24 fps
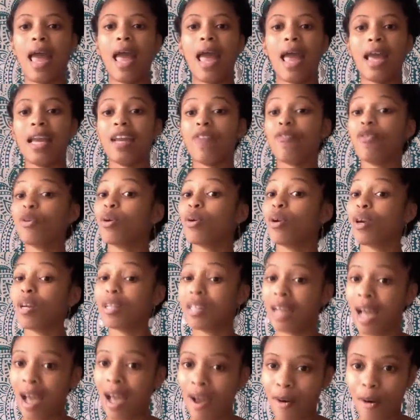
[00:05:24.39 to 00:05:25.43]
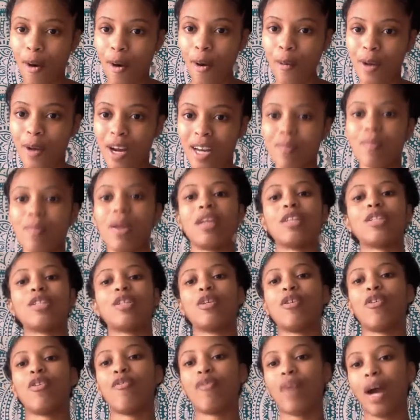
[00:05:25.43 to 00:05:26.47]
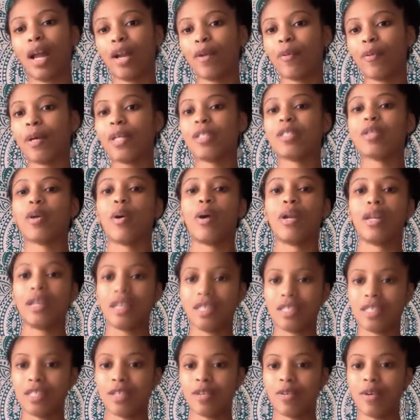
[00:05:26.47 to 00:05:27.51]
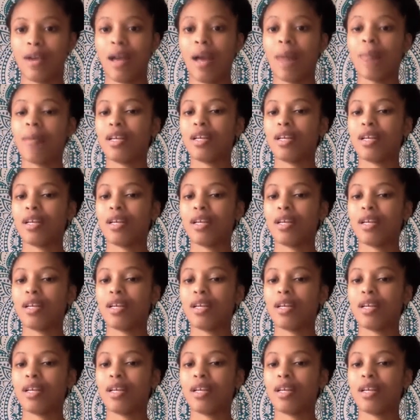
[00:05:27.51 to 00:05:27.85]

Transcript: And if you are not already, make sure you follow us on Instagram